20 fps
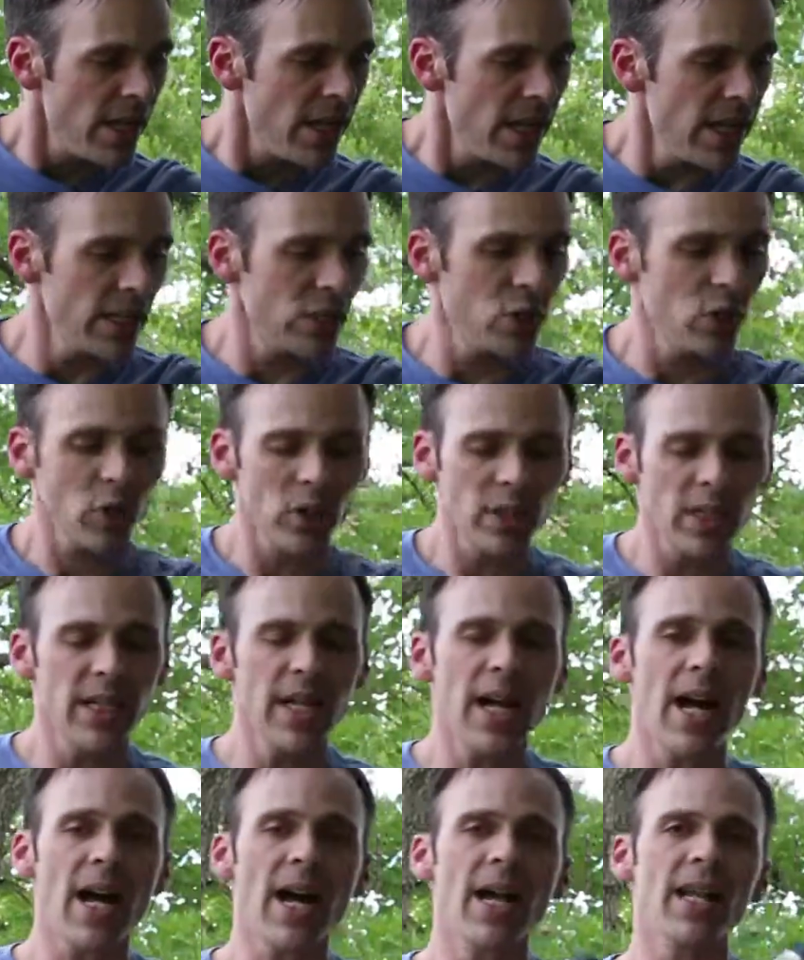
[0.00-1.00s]
an
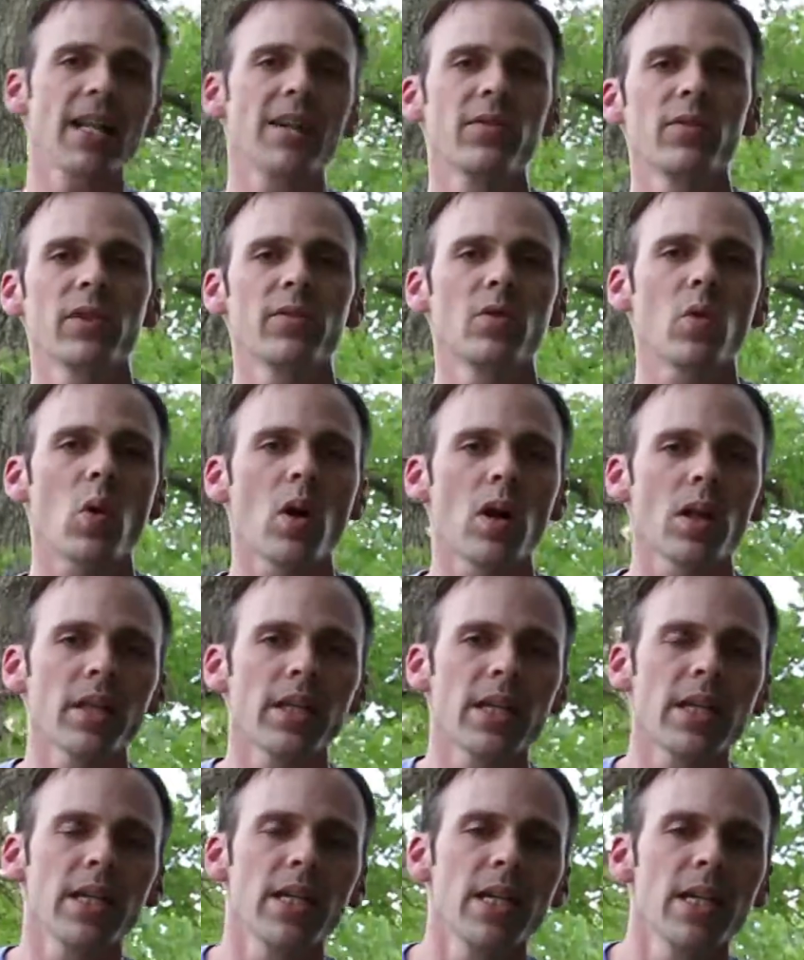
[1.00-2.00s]
extremely high level of
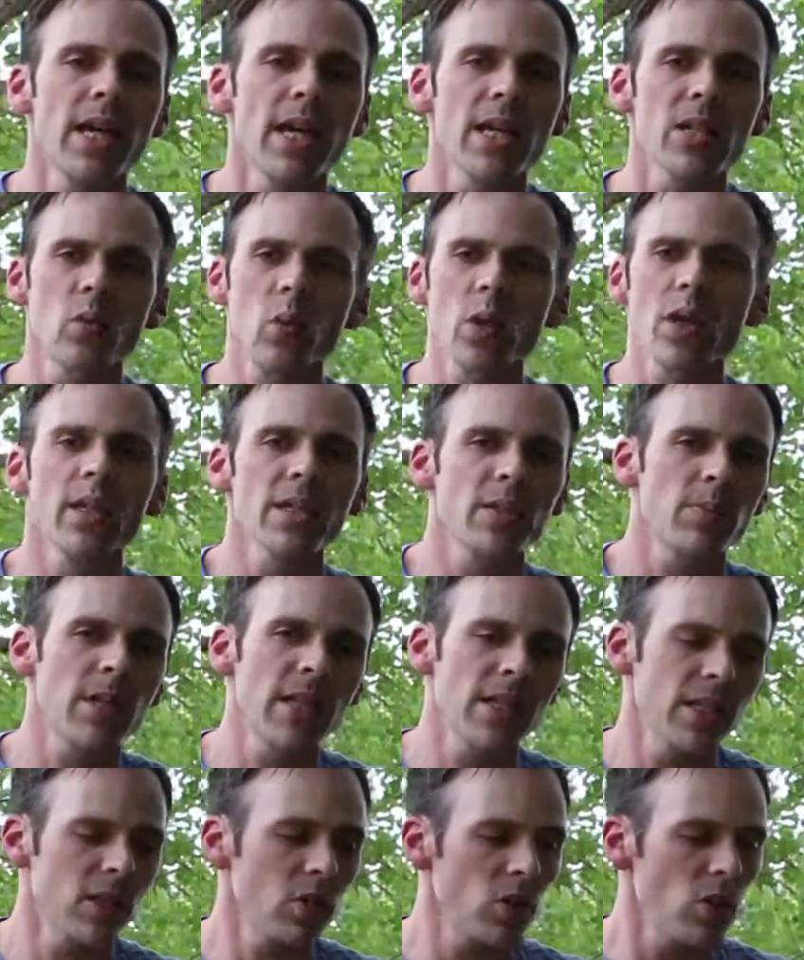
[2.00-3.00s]
quality, as well as
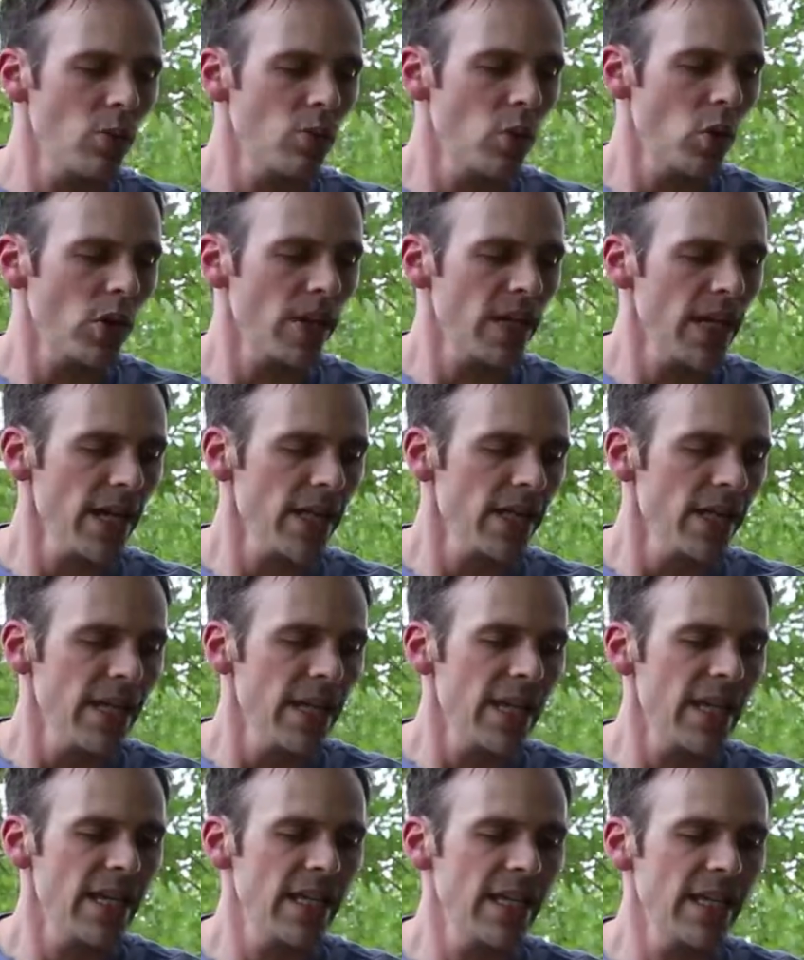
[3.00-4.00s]
being a 2.8.
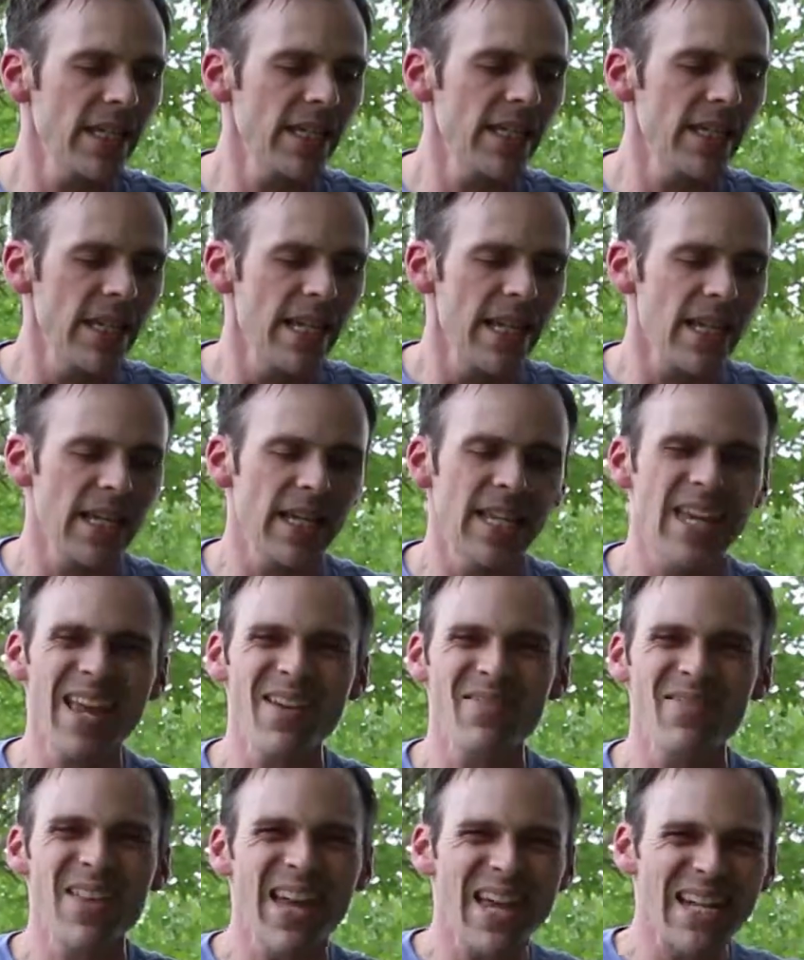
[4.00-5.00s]
Again, it
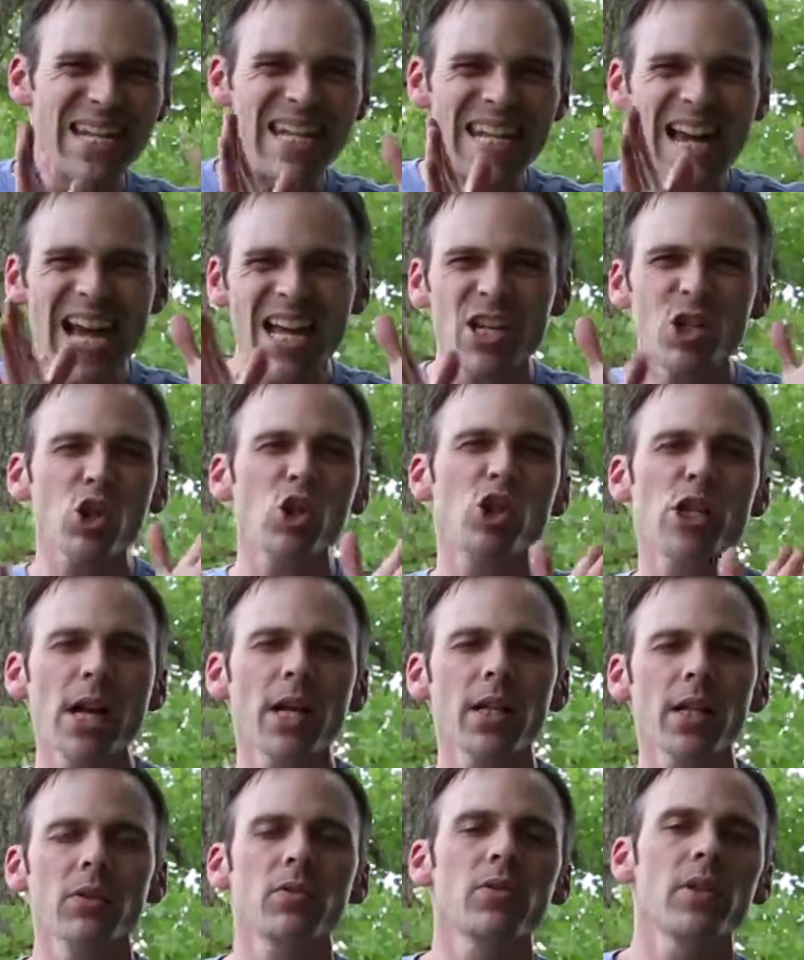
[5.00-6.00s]
gave that nice
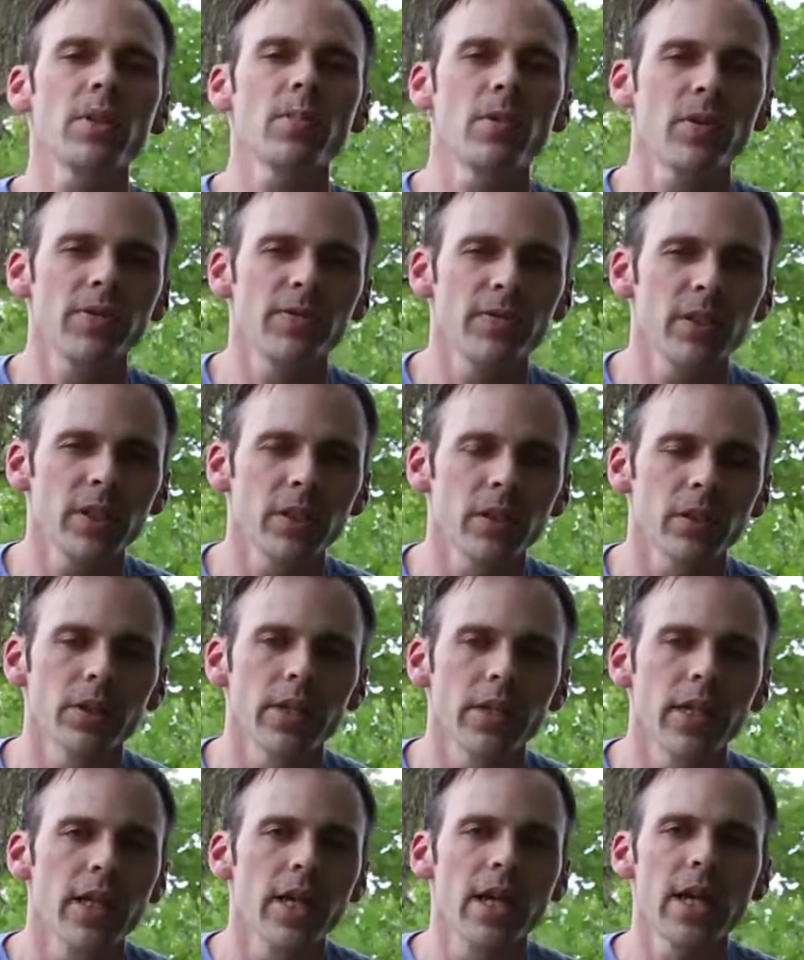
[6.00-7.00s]
shallow depth of field,
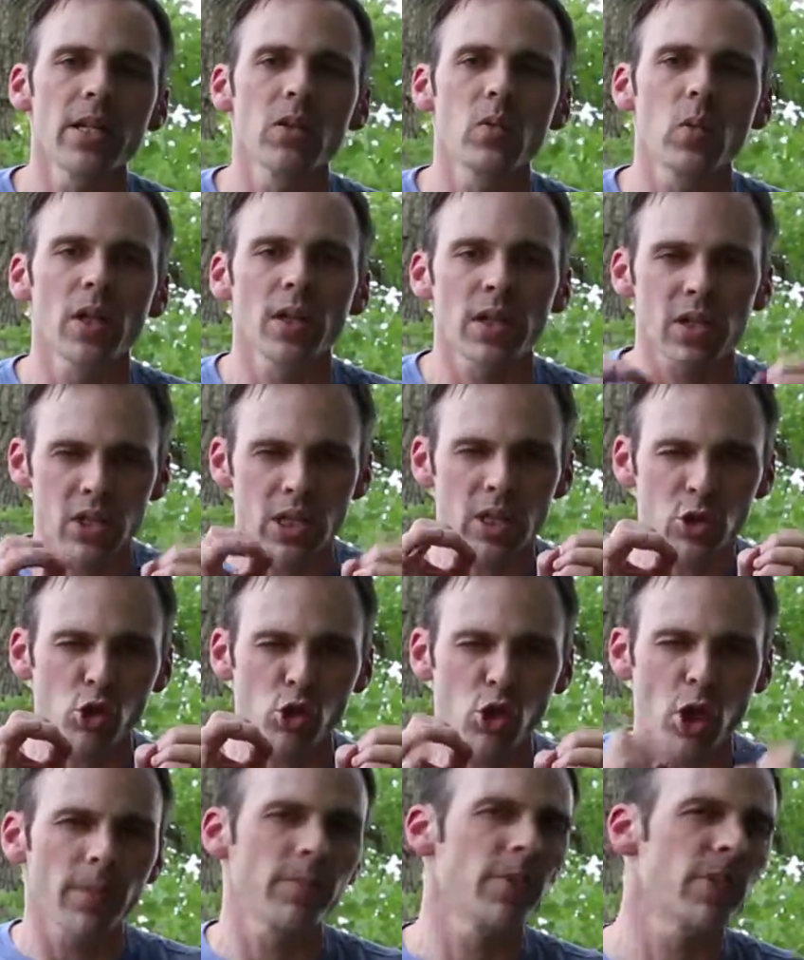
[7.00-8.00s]
as well as that
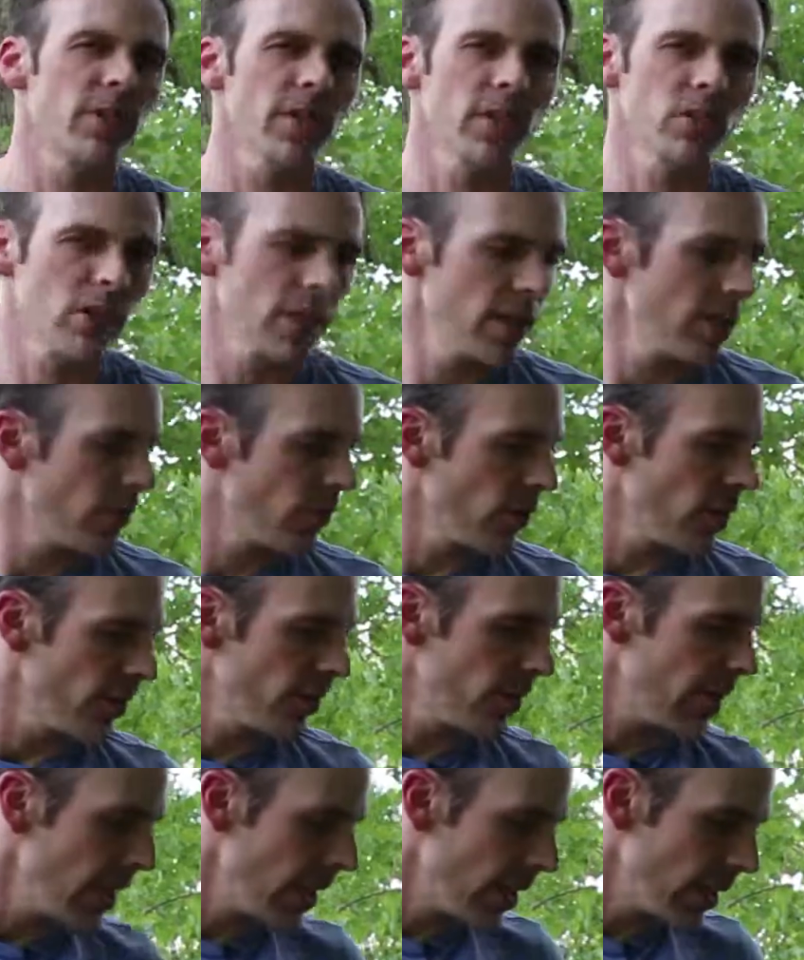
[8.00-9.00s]
sharpness that you get
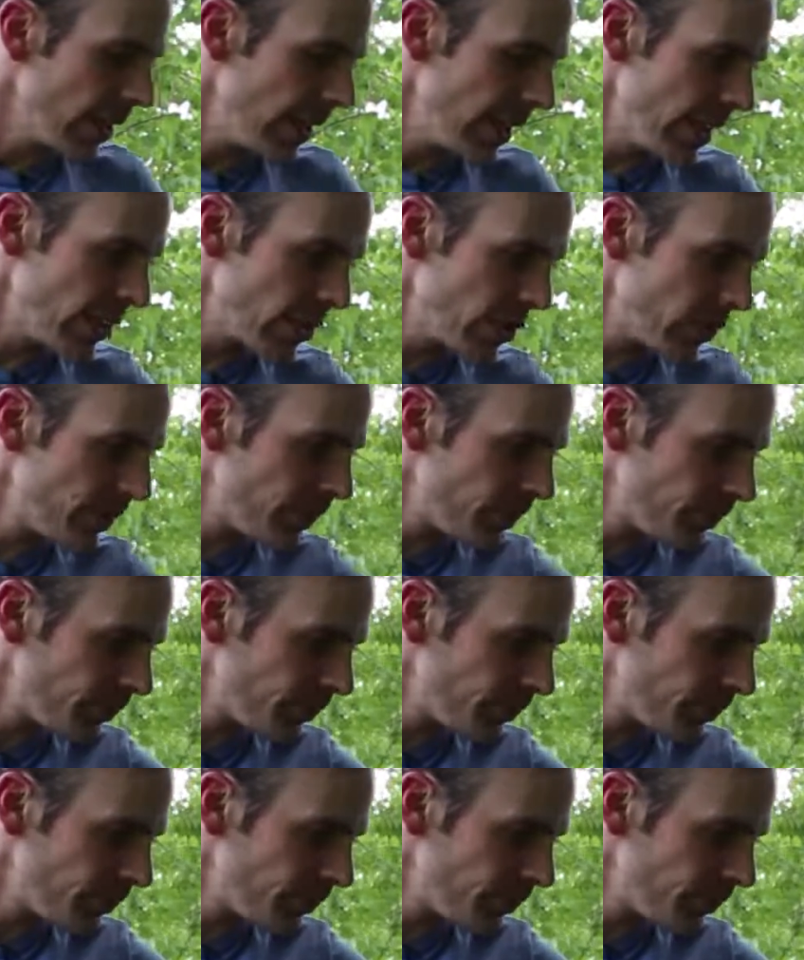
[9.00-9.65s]
from the L lens.